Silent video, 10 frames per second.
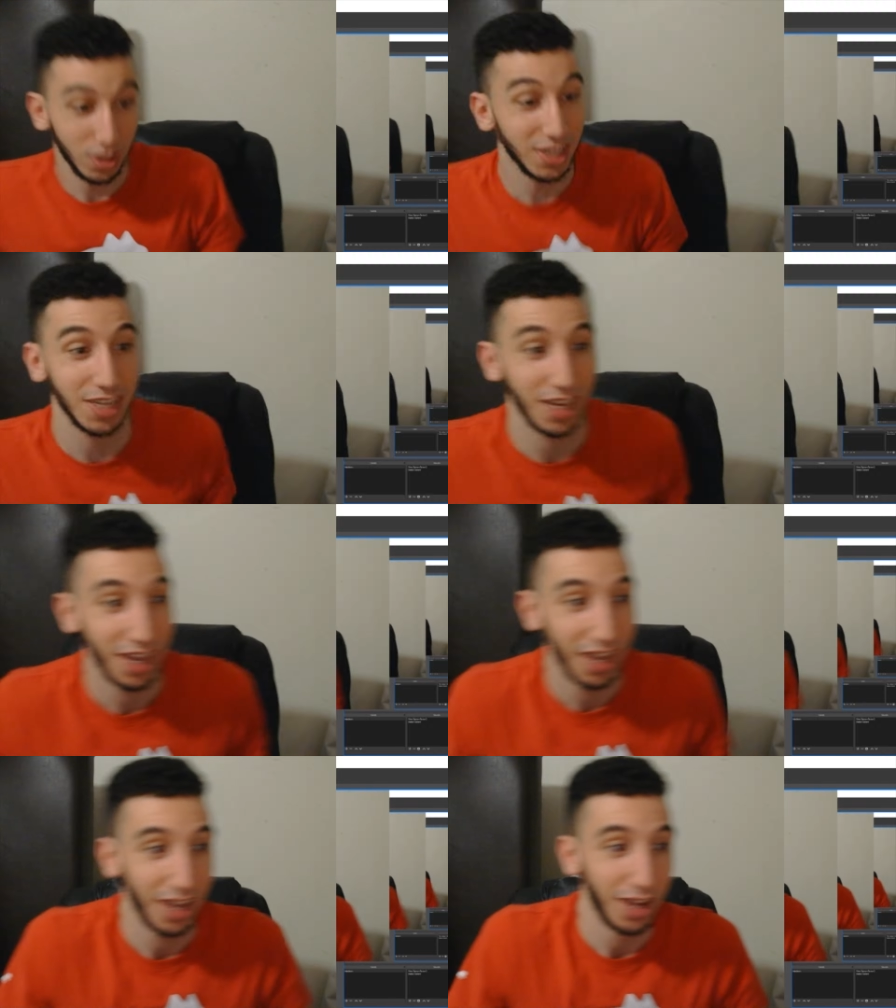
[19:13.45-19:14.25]
Listen,
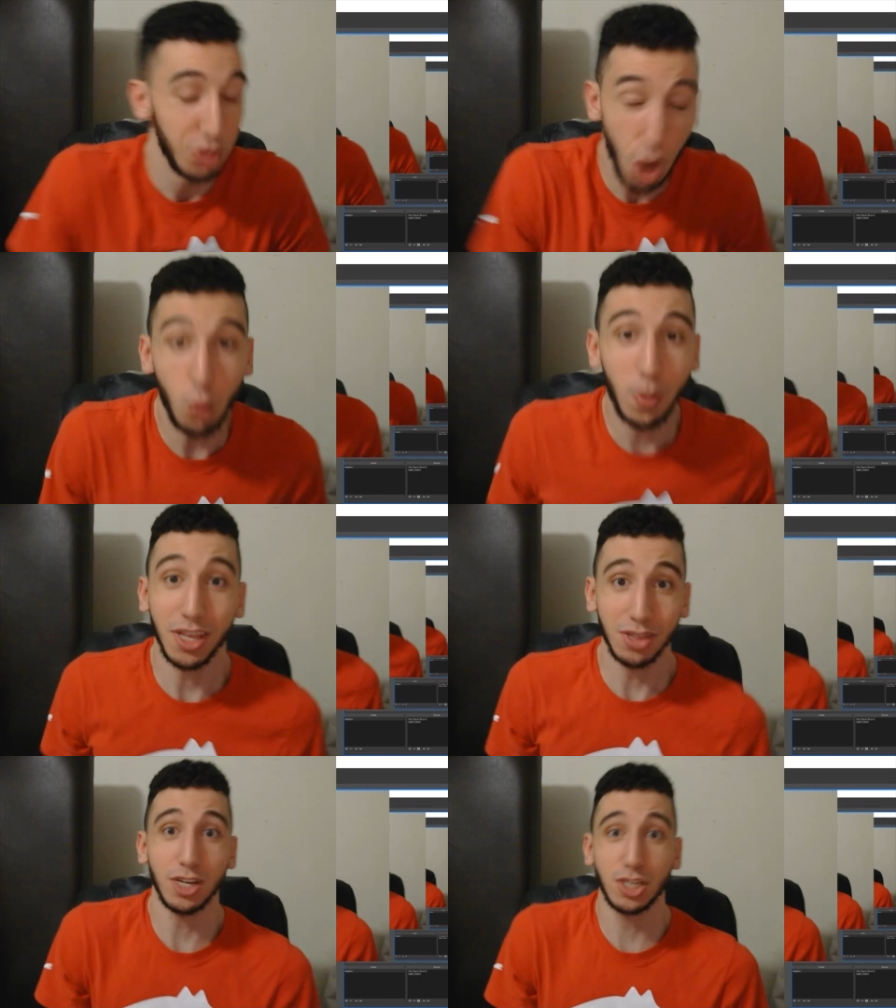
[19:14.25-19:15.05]

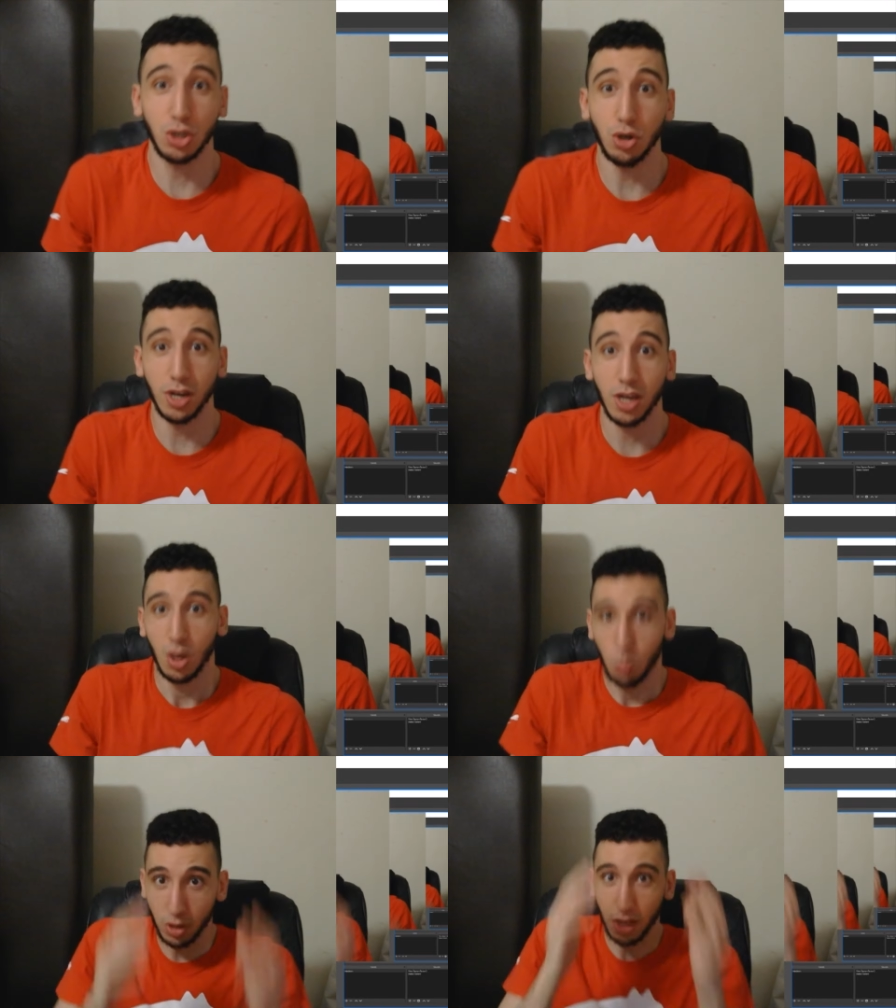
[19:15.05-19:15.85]
nobody looks good
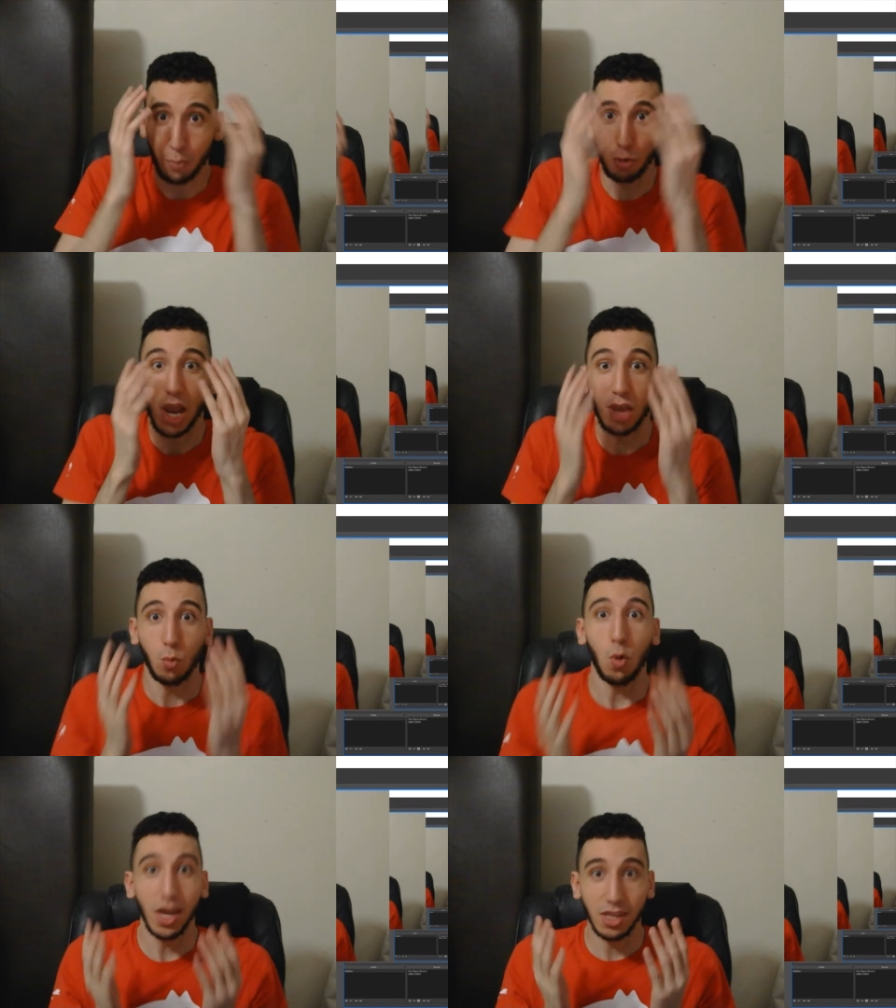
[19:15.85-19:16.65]
with a bright
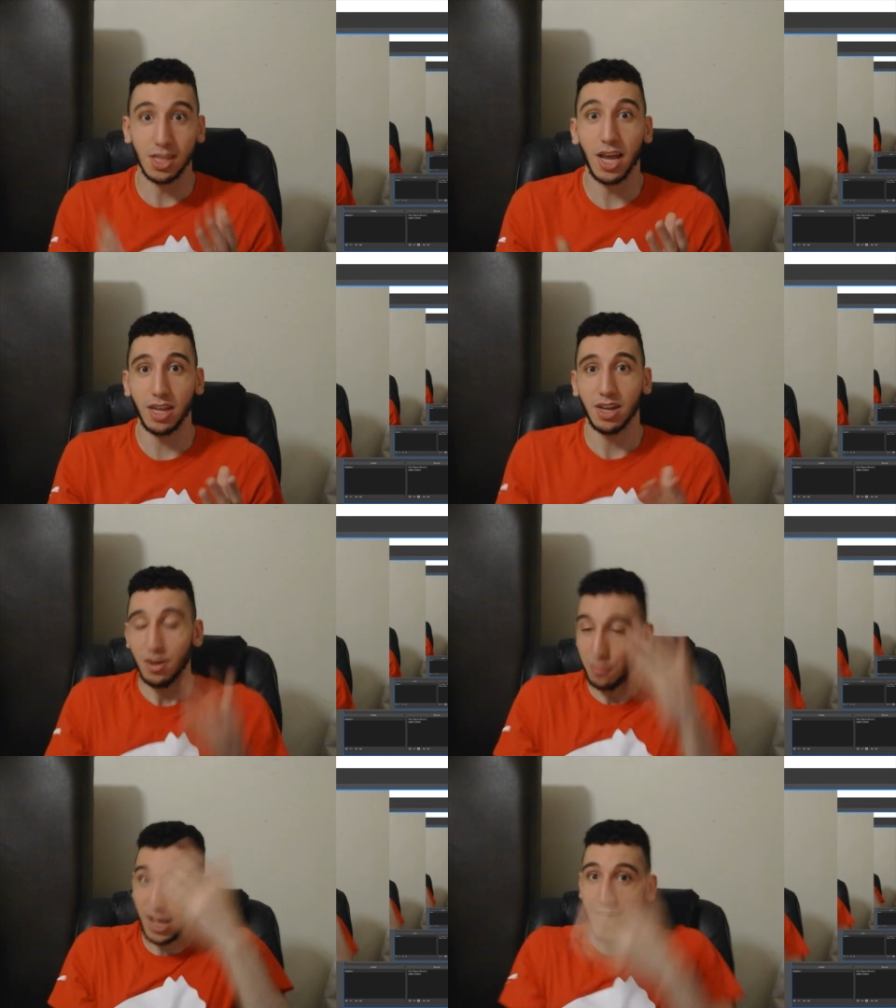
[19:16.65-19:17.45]
white light
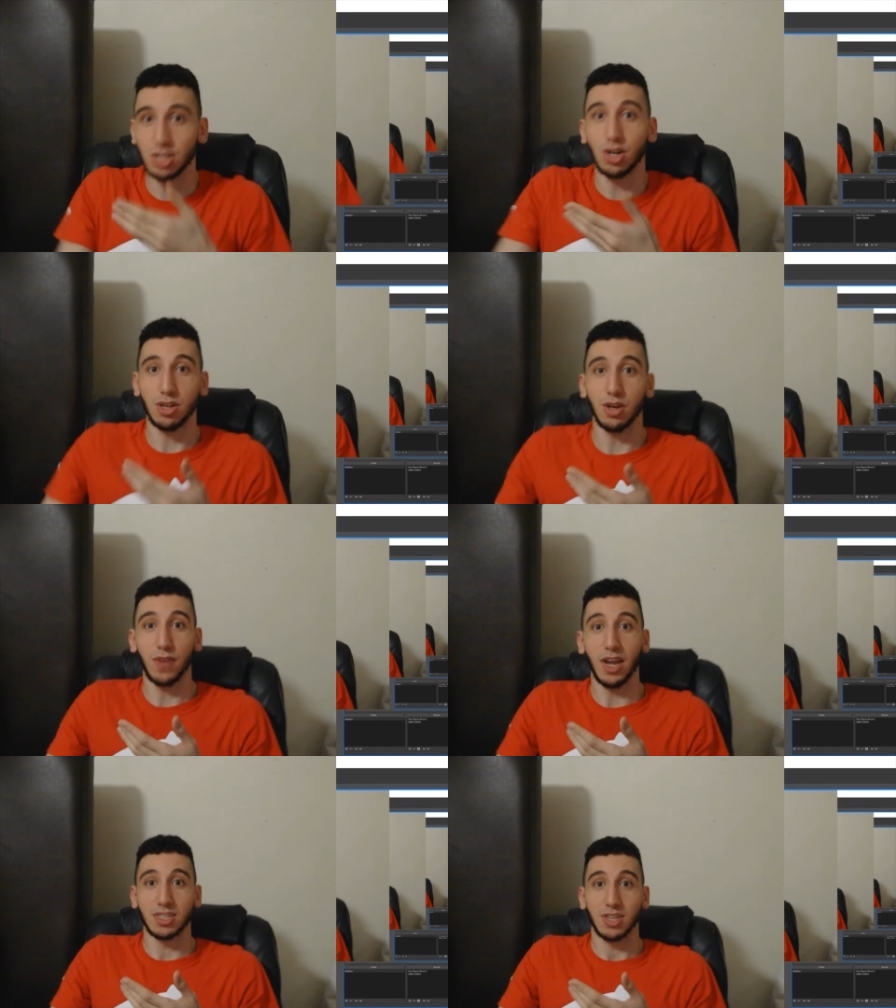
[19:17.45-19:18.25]
flashing on their
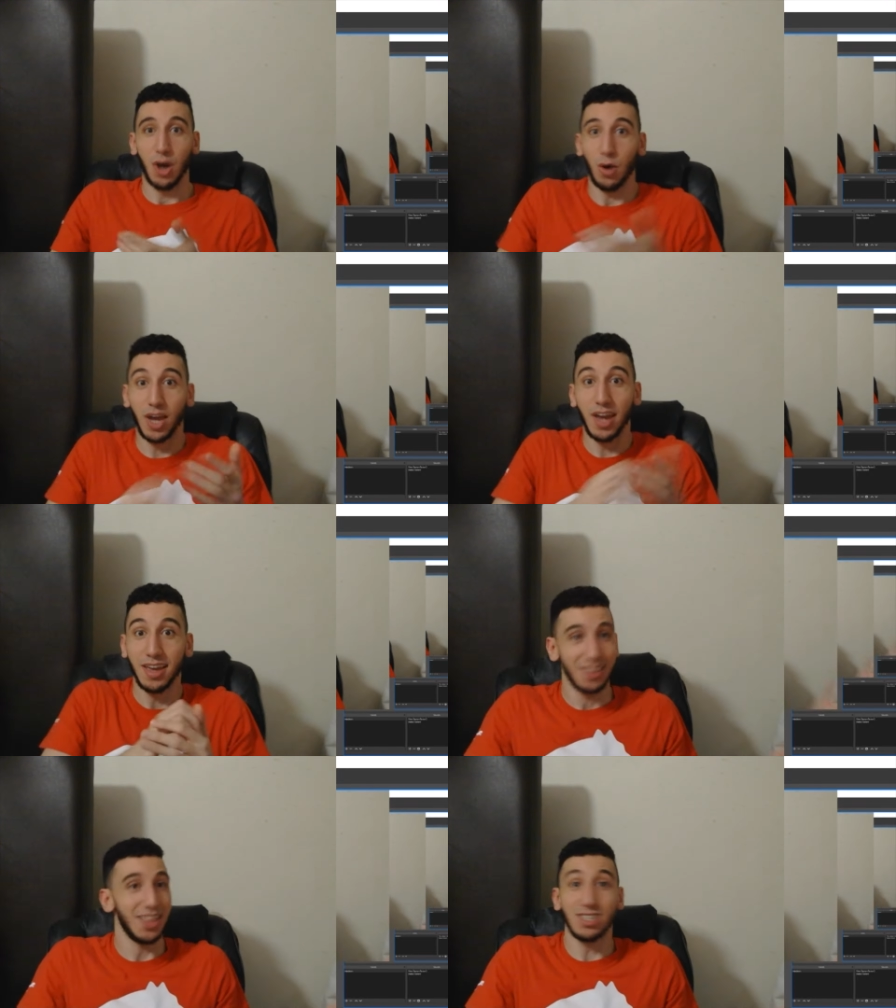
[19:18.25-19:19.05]
face,
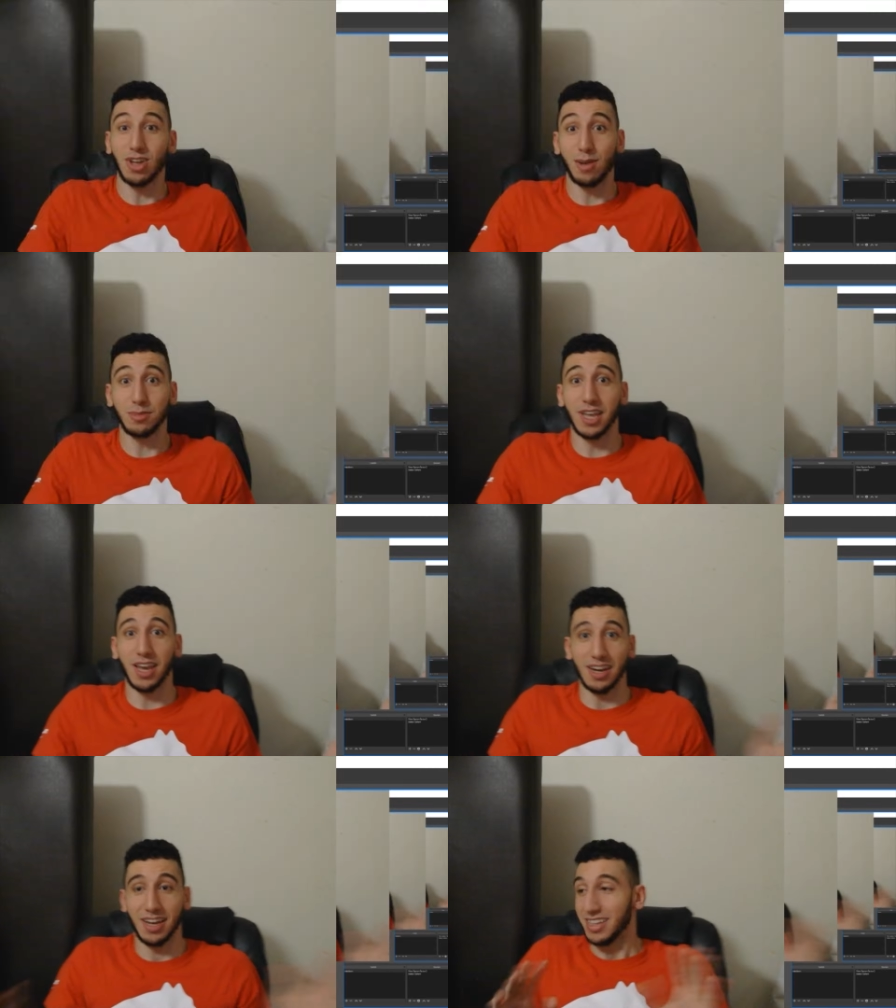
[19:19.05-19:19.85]
okay? That's all I'm
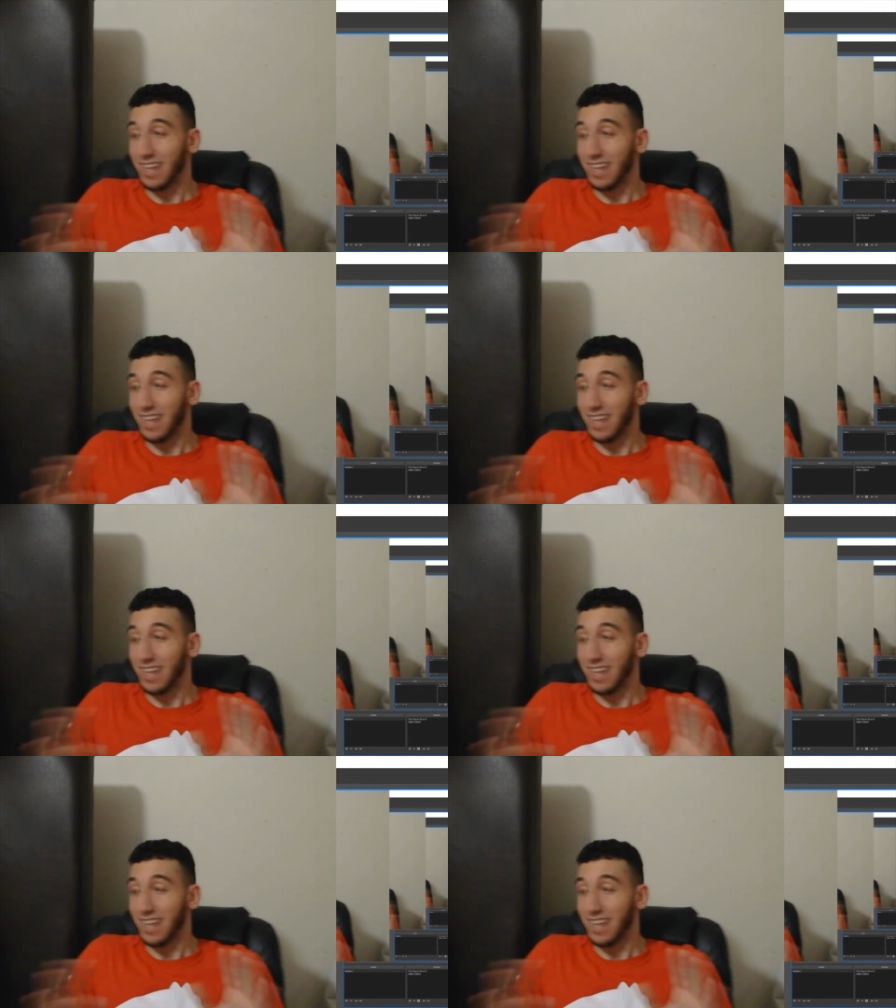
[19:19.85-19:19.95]
saying.